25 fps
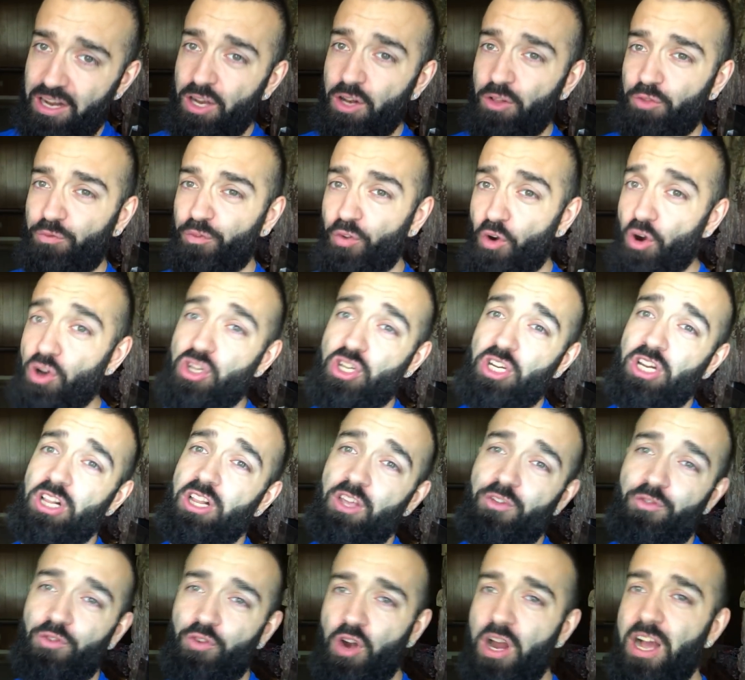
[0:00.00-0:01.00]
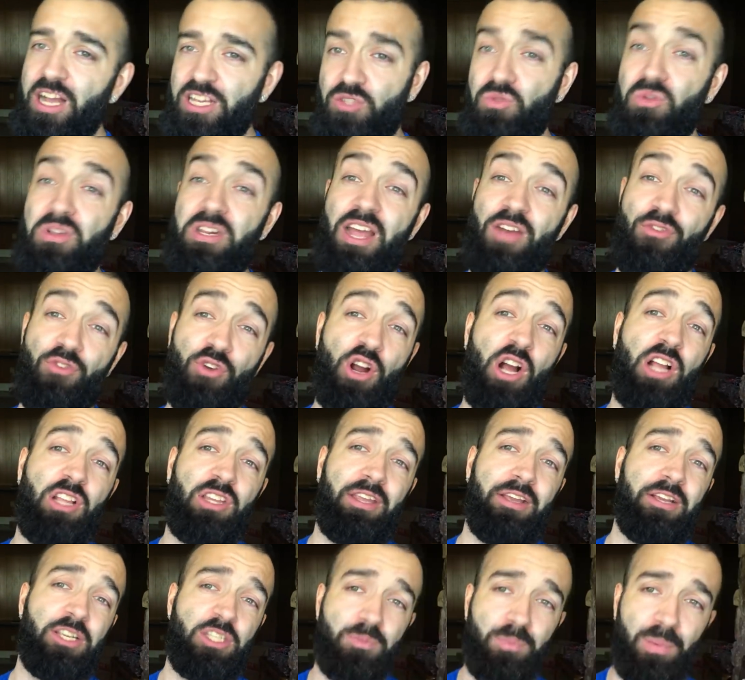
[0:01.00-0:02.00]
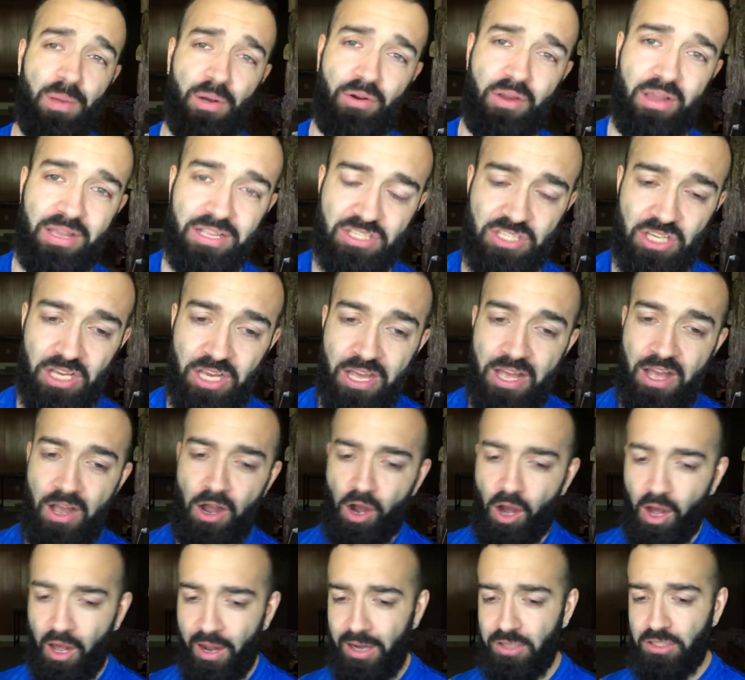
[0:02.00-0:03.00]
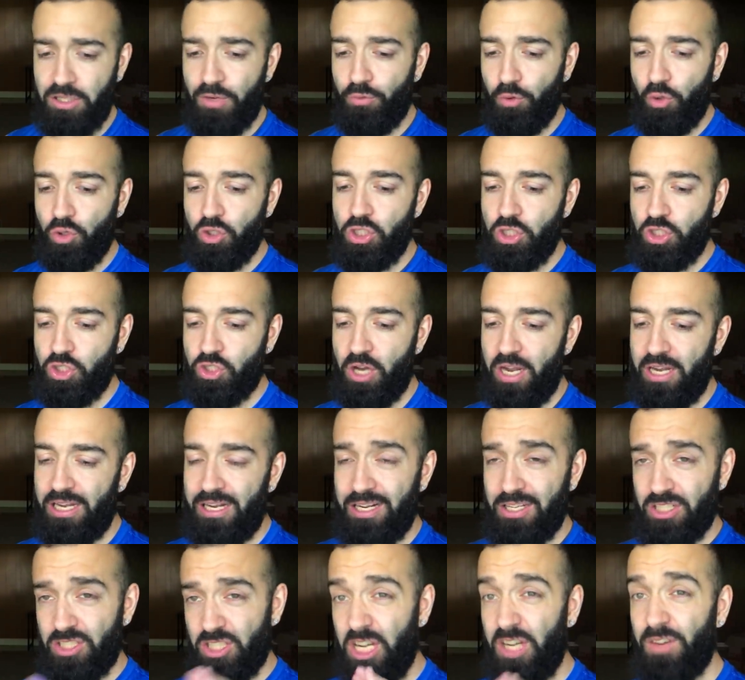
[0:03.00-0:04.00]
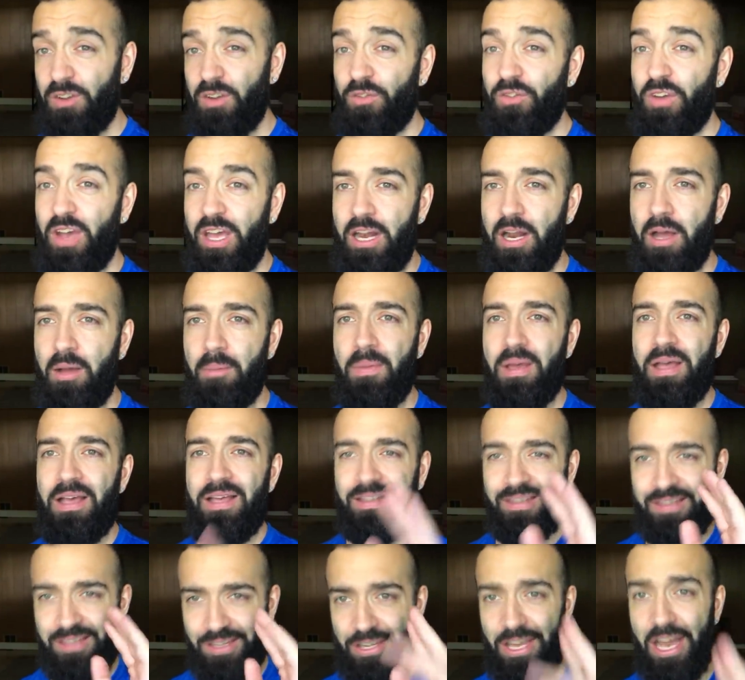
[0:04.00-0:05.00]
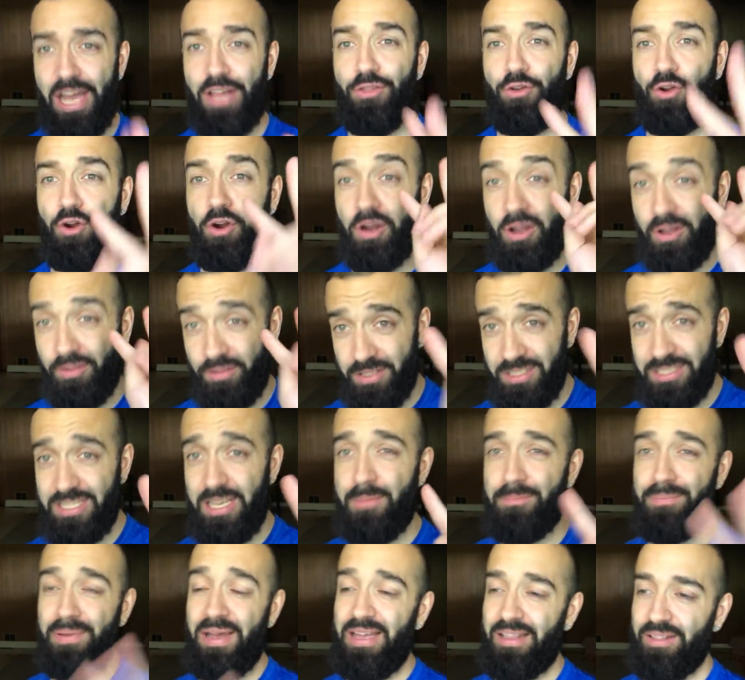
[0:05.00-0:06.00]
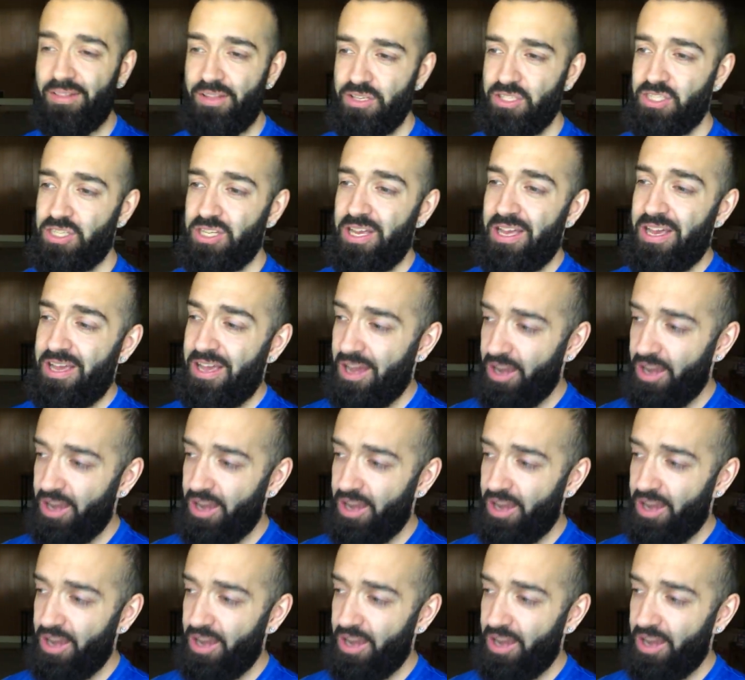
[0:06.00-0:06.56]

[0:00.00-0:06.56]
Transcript: Unfortunately for us, we never got the experience Odd Revolution Dragon and Starving Venom together on the same ban list.